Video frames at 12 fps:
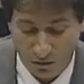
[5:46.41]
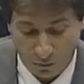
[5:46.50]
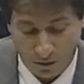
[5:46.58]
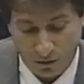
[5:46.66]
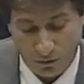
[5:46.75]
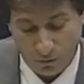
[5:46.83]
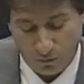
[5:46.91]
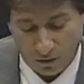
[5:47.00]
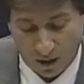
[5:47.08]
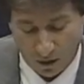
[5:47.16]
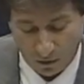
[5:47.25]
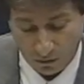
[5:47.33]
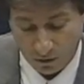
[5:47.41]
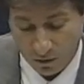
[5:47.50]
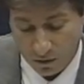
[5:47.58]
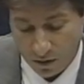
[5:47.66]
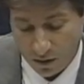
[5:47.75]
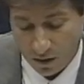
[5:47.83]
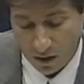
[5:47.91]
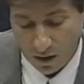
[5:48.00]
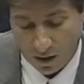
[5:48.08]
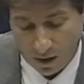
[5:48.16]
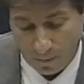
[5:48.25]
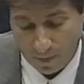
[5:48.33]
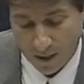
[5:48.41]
the way that you followed. I